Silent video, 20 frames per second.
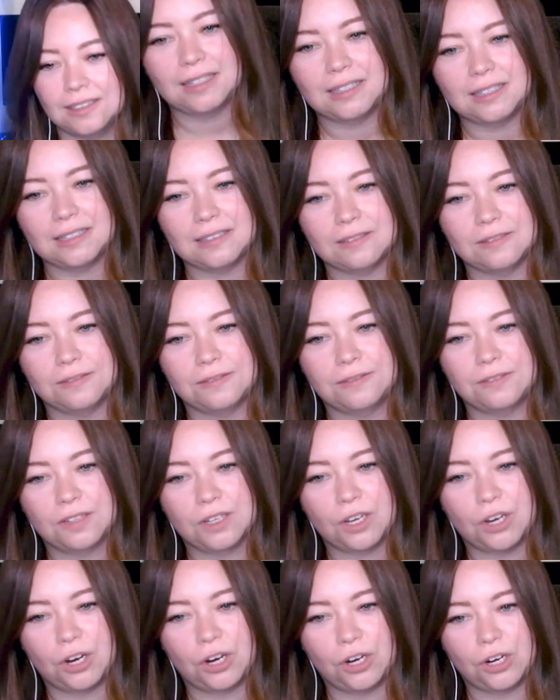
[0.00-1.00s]
Lots of
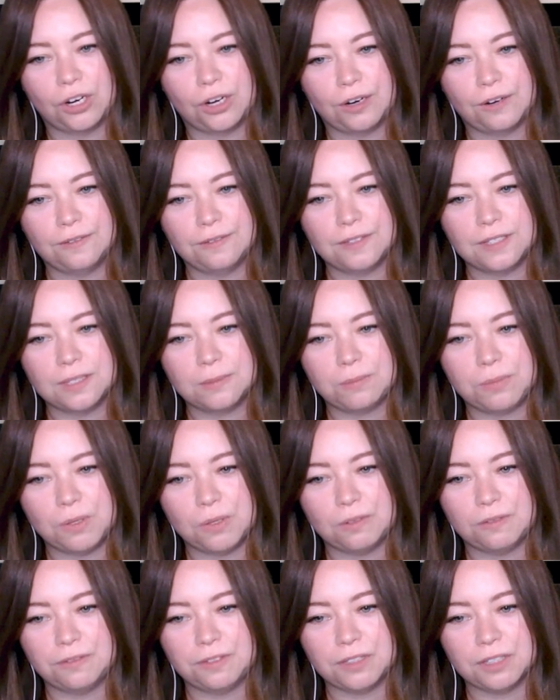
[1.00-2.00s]
curves,
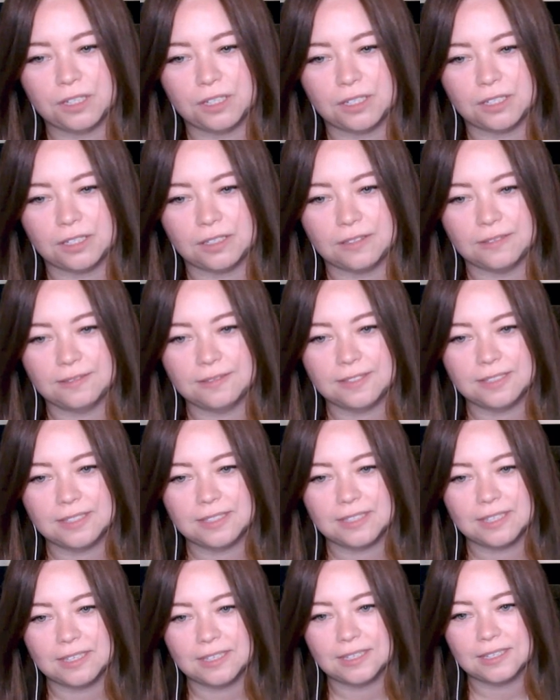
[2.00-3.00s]
beautiful
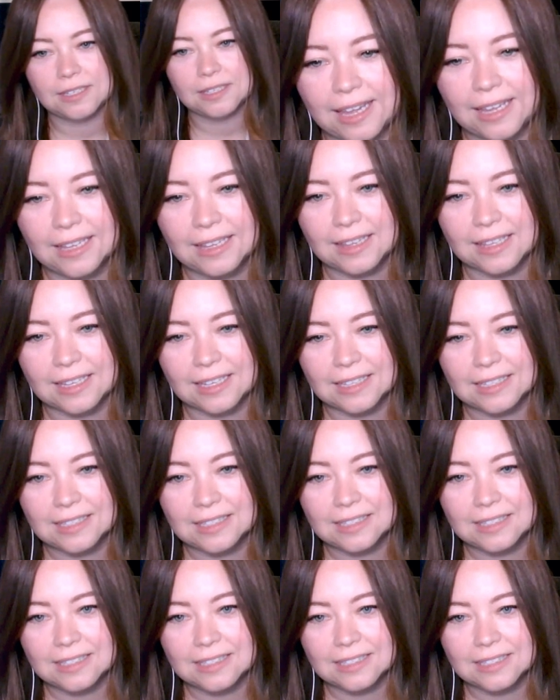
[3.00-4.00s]
curves. I like this.
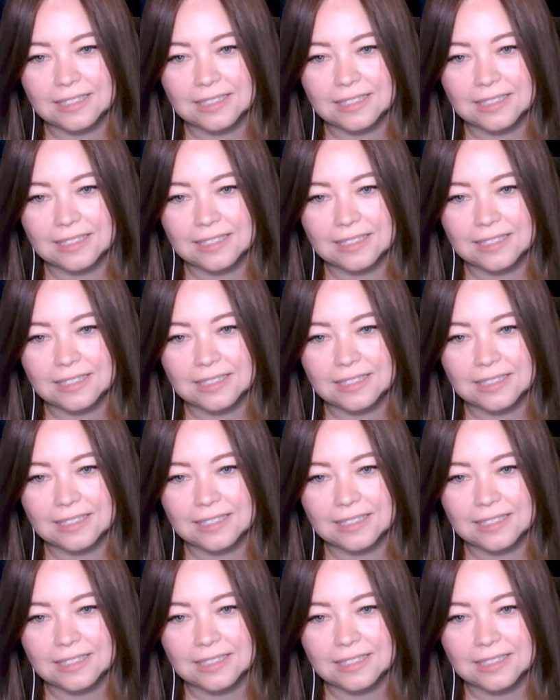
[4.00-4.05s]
